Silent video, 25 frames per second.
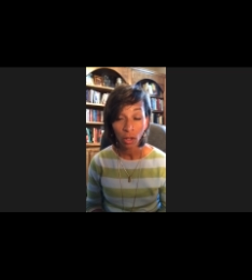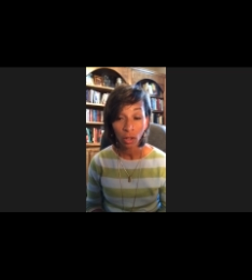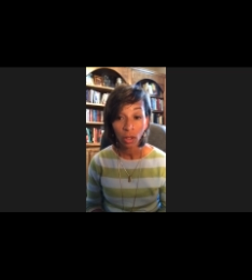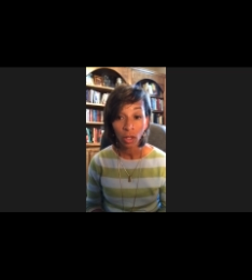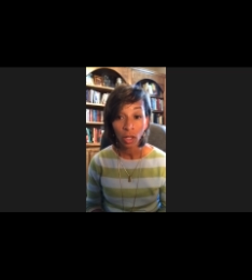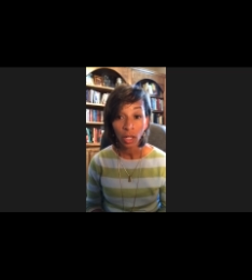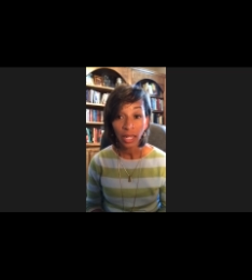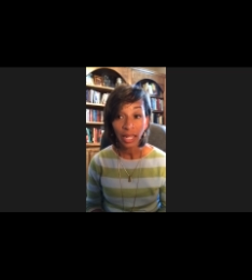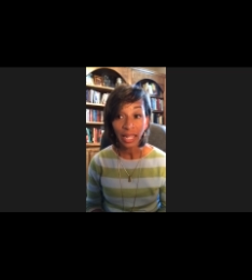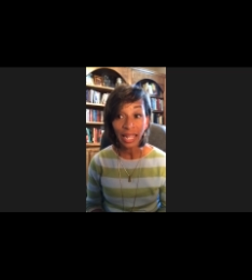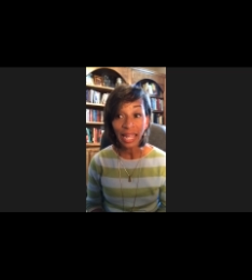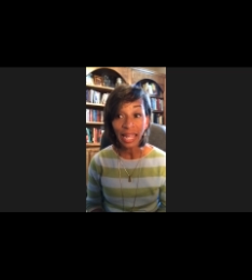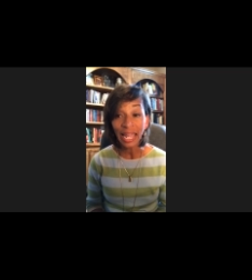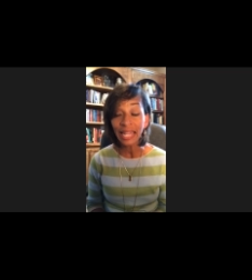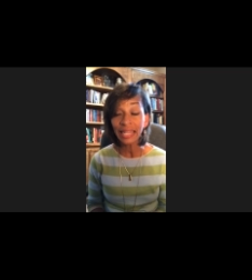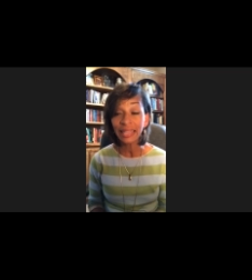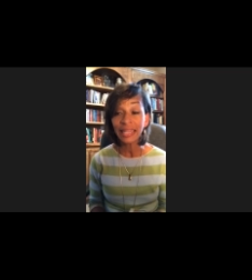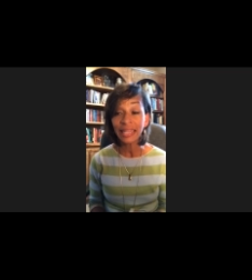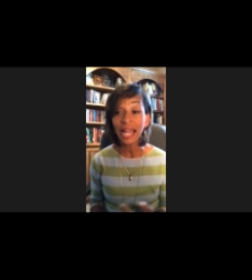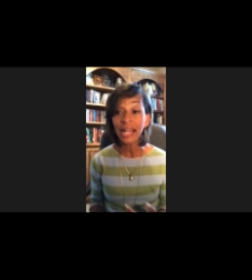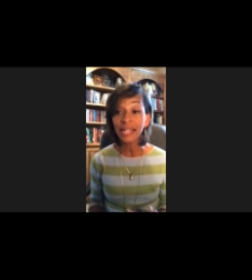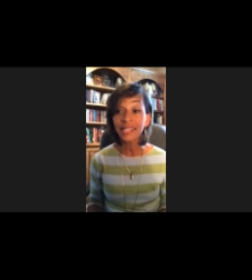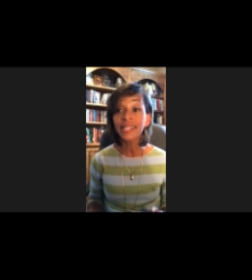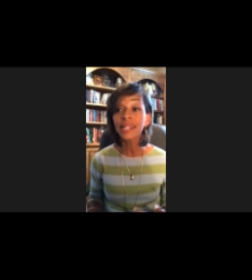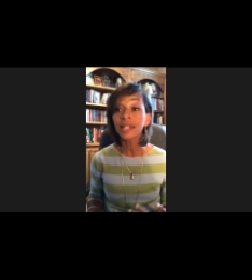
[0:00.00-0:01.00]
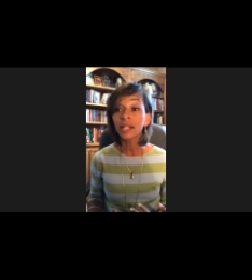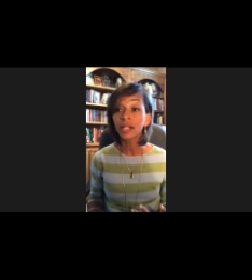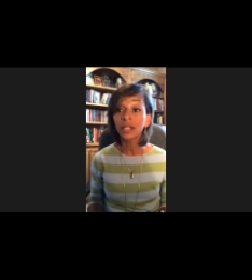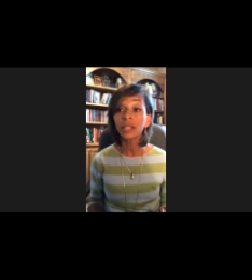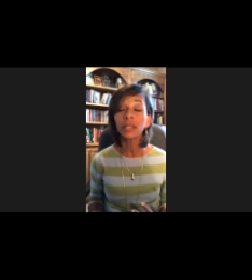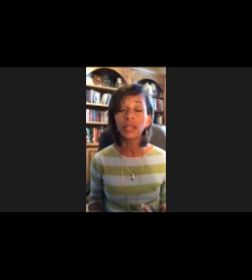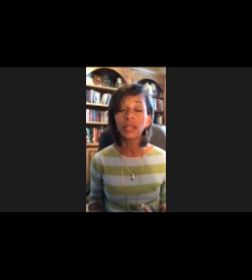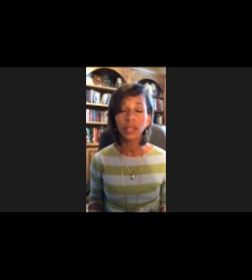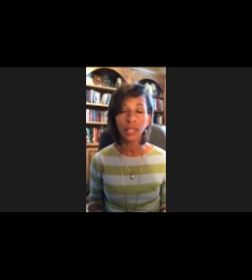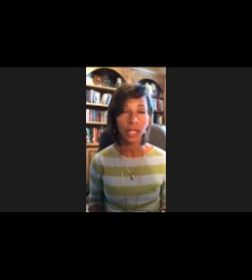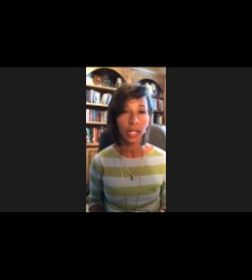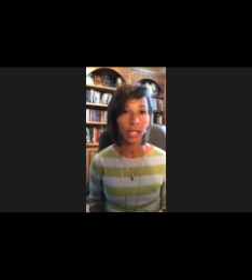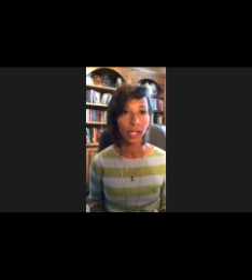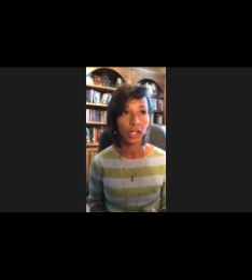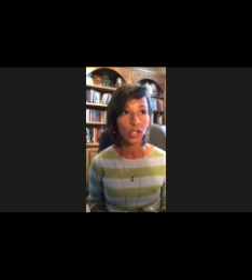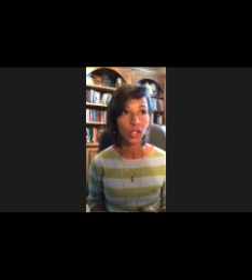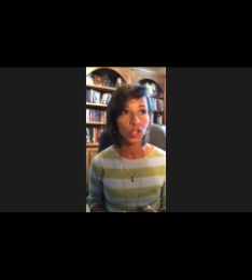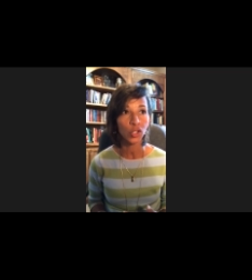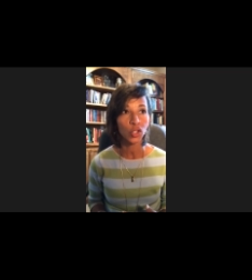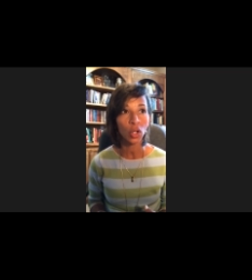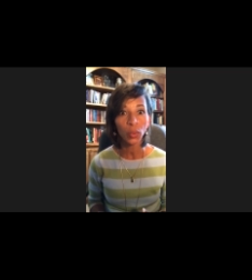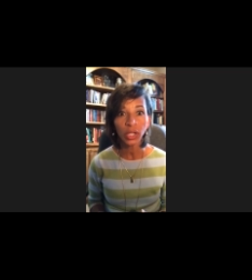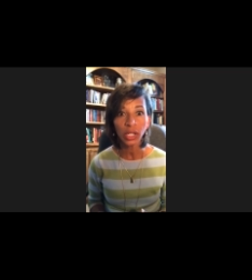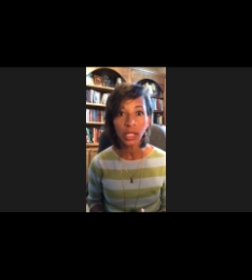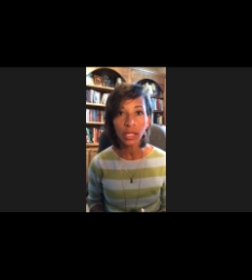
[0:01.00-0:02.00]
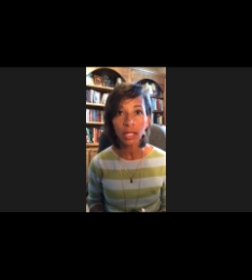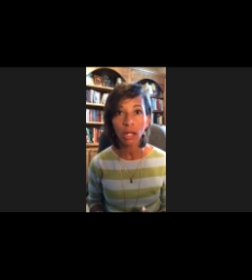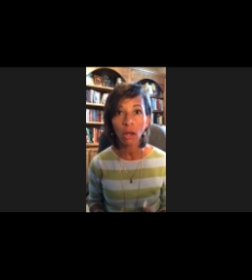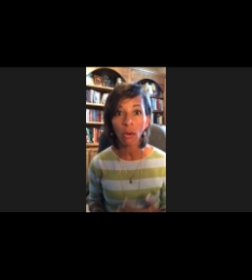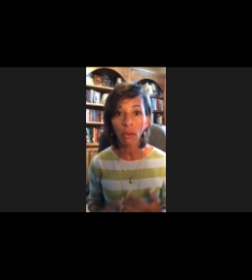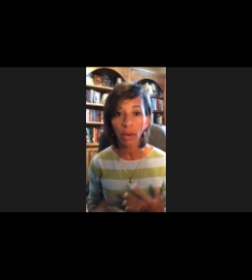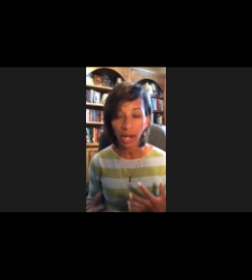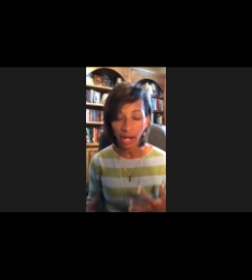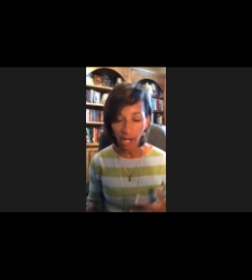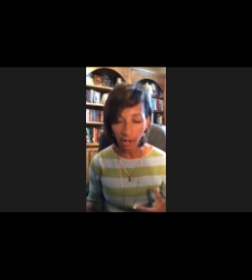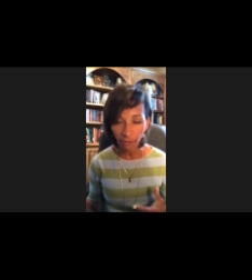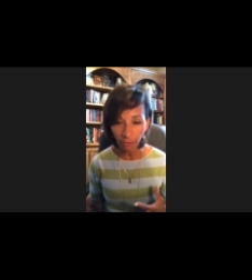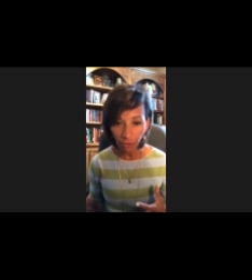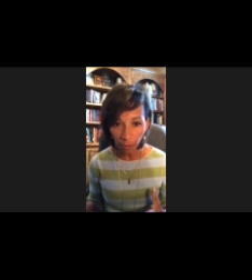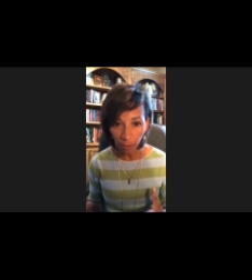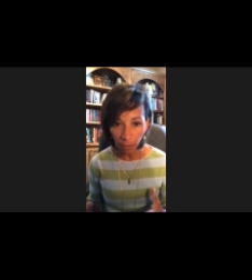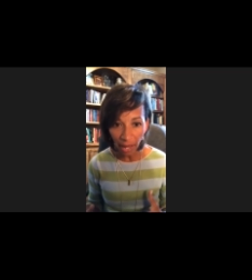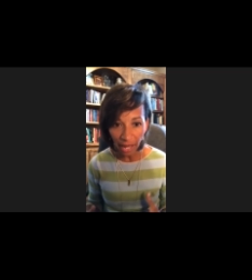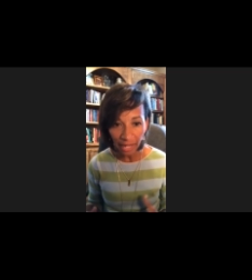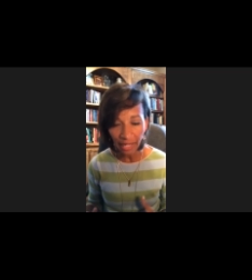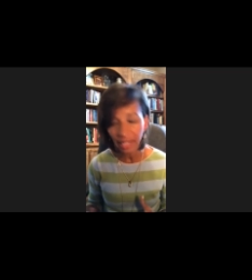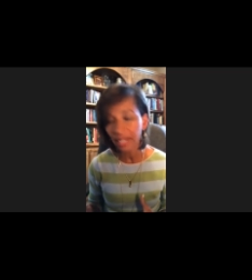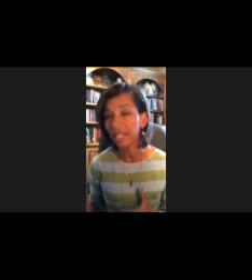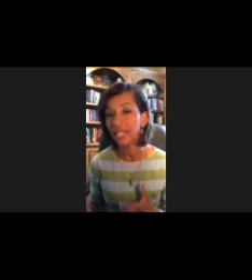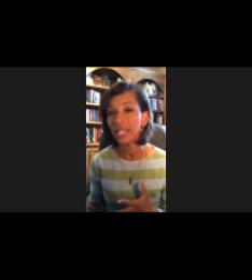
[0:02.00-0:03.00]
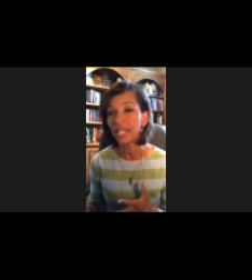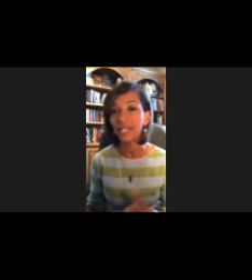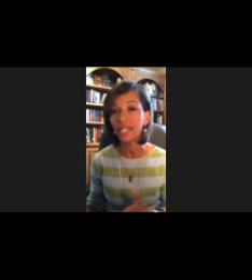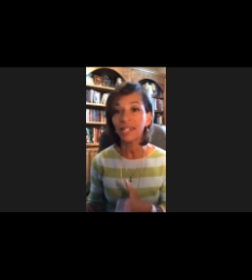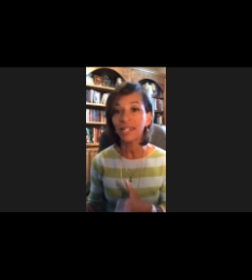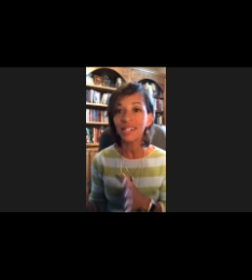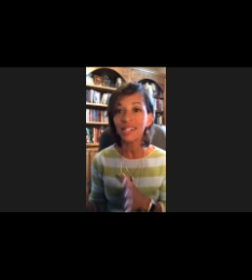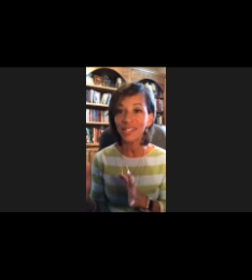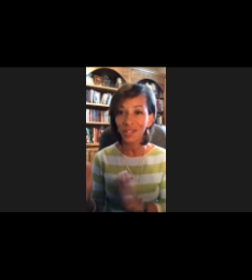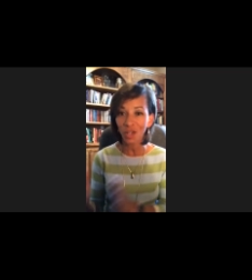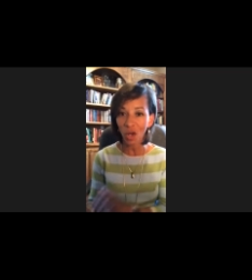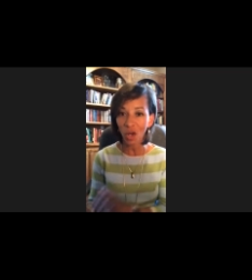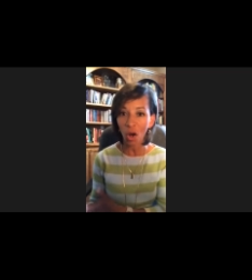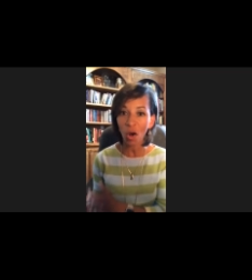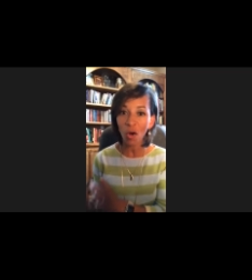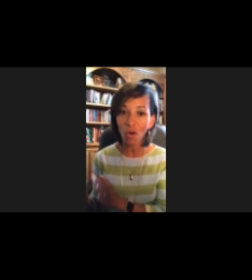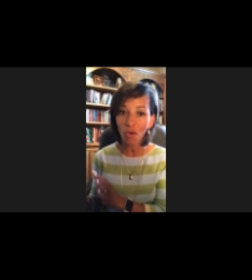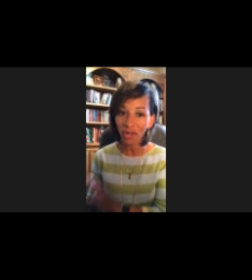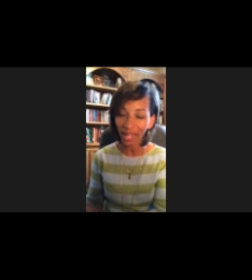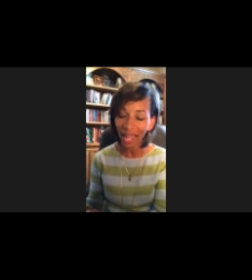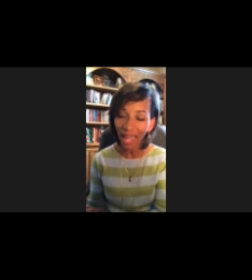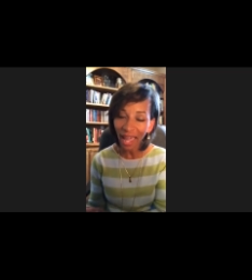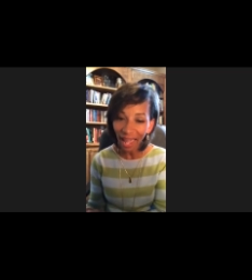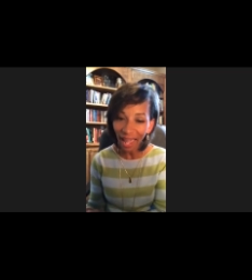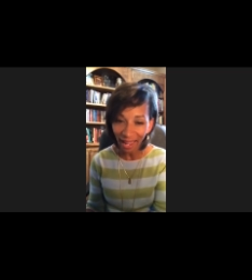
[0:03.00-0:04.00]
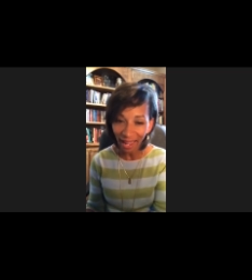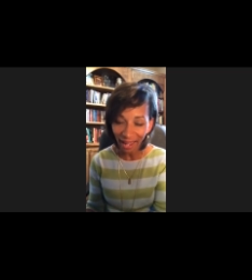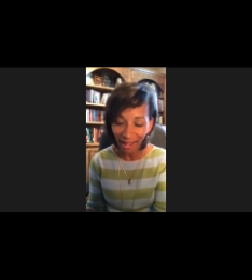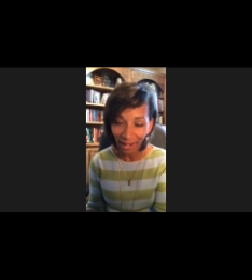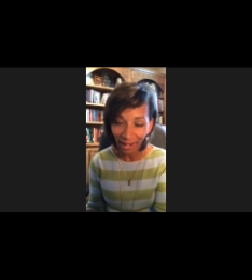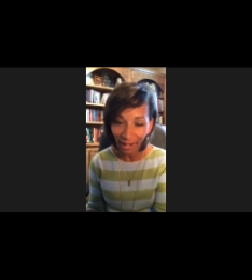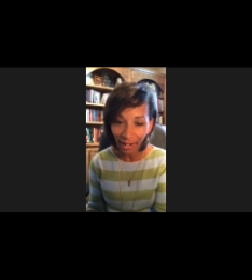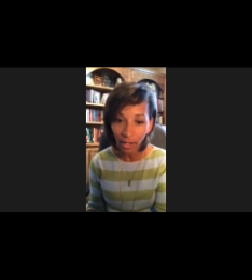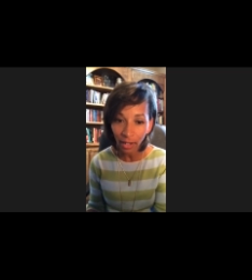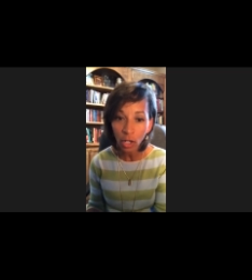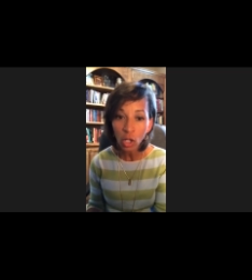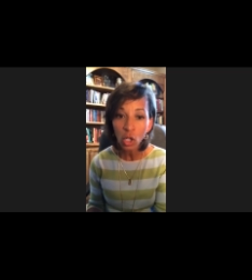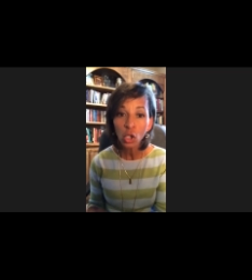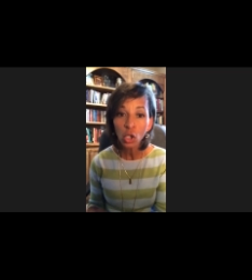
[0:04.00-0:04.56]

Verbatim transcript: right and that's a good thing so i want to tell everybody it is okay